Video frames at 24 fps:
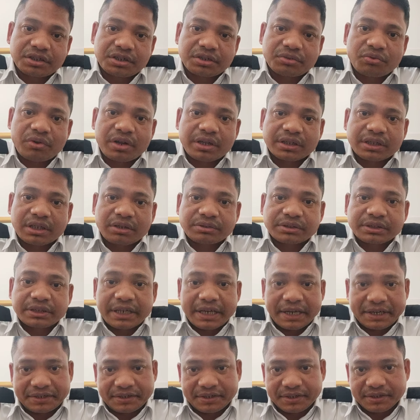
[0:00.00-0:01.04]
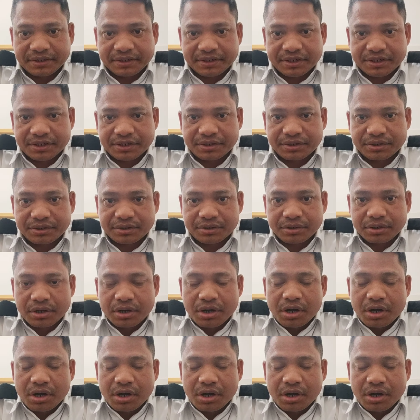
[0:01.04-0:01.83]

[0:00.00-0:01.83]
or 1,800